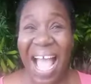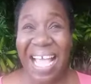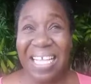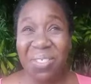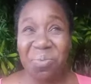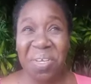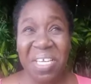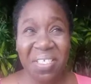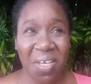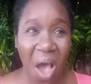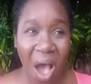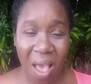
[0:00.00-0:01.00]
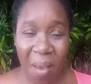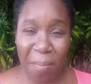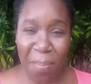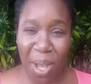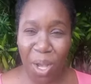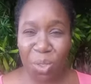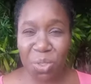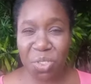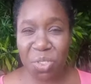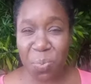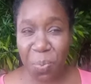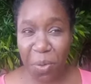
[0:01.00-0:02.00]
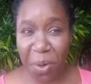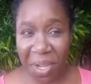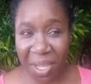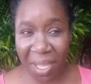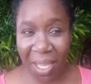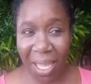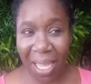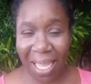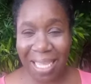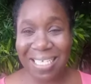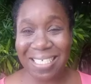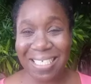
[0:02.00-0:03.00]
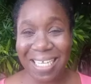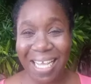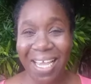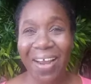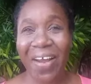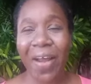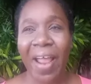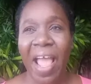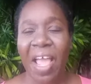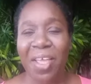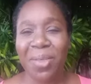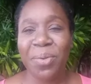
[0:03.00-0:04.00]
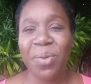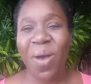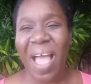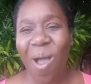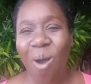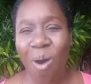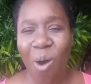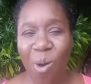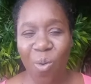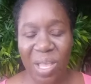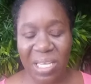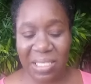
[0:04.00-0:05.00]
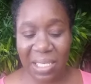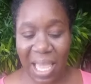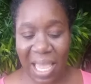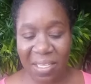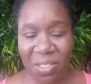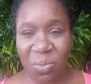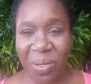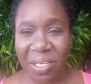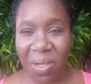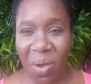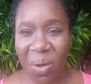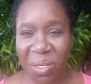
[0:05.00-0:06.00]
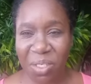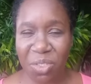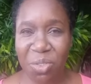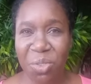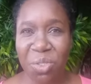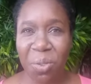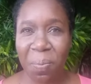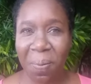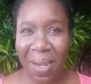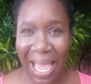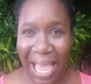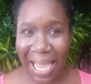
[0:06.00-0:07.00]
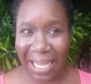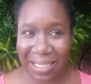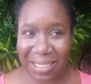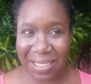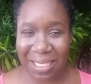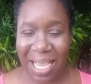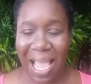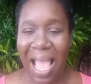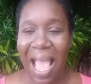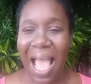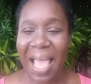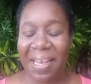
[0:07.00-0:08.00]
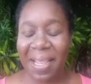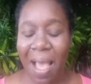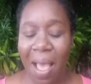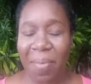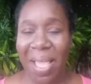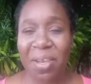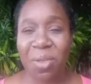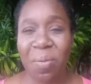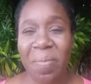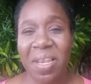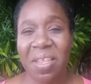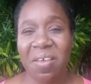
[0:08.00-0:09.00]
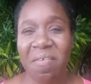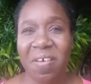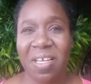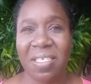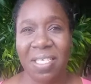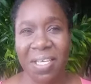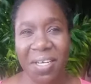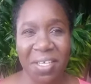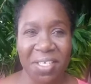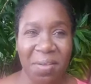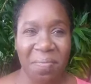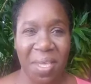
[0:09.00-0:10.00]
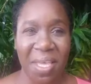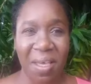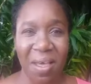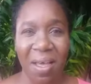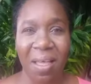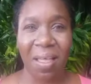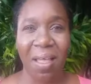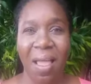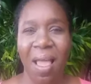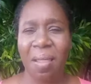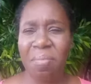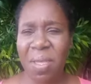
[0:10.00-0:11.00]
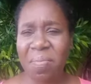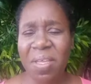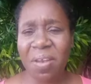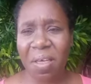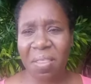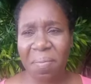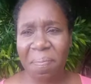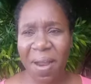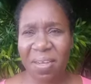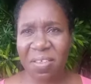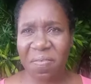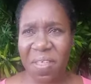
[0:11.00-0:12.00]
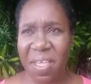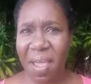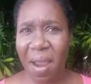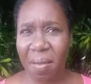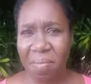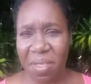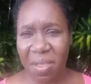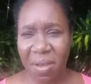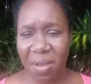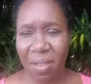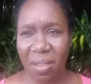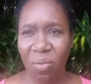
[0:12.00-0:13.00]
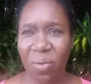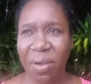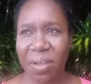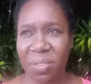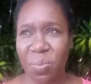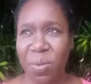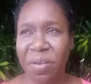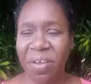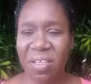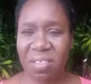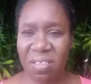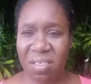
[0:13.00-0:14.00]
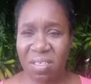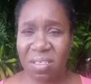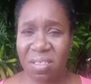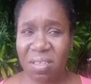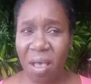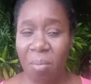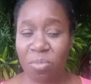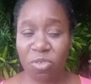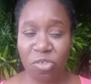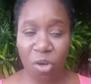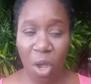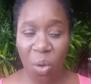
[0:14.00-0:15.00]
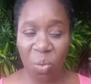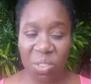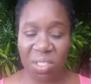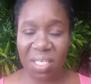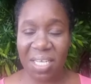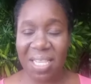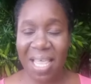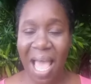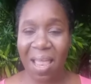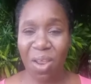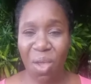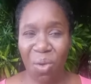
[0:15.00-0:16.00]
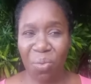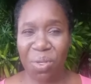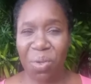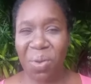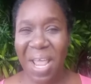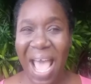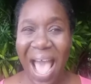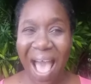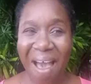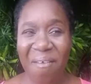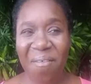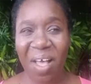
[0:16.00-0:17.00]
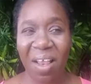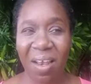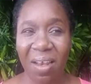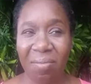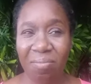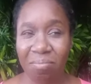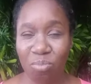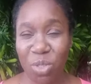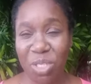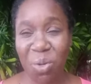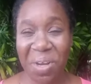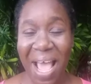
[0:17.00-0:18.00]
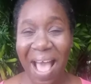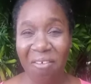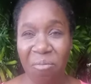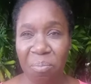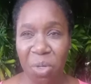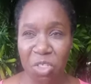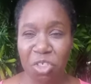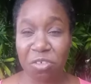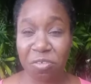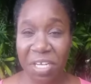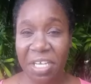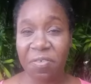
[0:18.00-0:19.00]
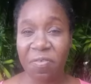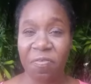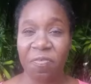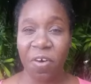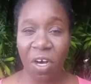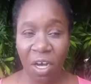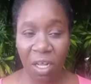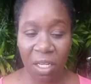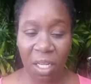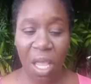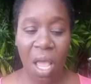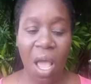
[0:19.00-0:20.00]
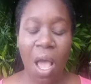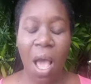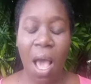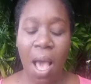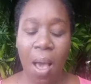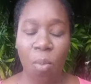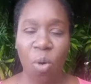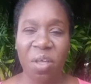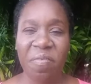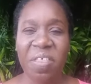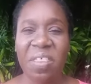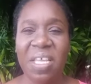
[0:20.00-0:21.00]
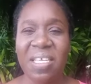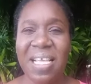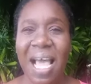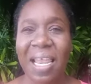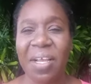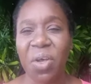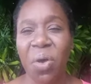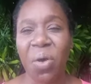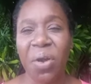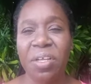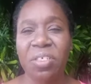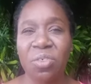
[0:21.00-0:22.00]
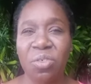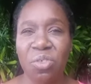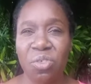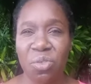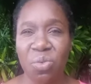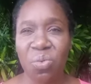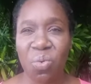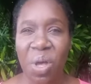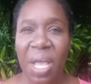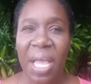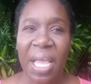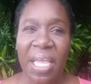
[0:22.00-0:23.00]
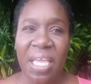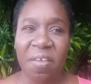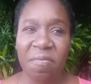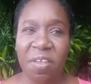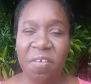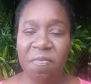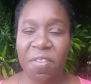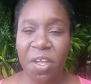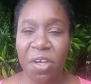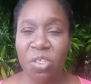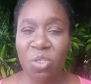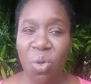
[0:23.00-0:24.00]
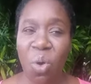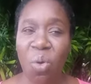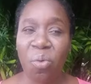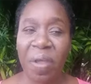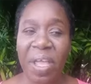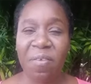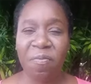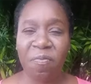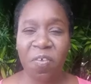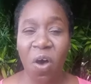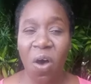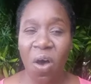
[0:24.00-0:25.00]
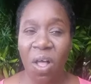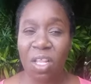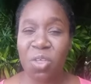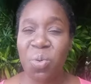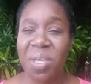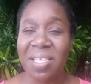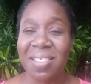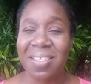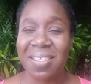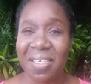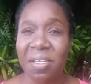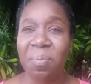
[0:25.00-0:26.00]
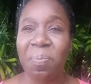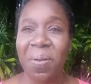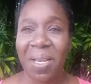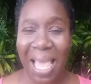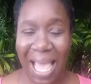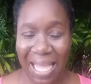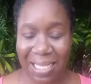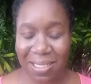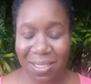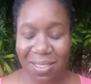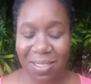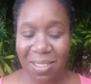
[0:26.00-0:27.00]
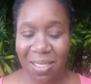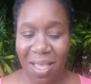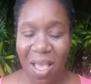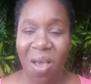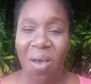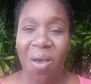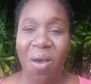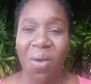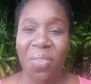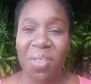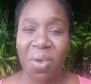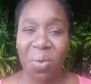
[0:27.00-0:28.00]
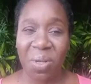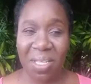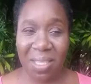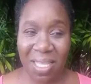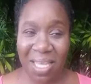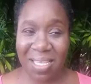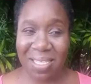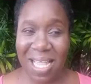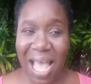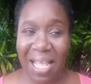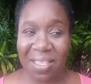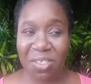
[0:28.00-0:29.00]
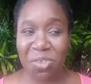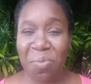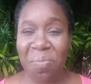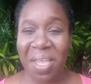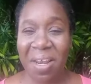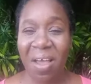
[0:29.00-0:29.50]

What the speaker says: as we talk about spring is near, you know, I always like to encourage you to plant. And I know many of us here in Jamaica and maybe in other parts of the Caribbean, we're experiencing some drought in that we don't have much rainfall. One of the things I'll encourage you to do, even if there's no rainfall, you can still plant. The only thing is that you may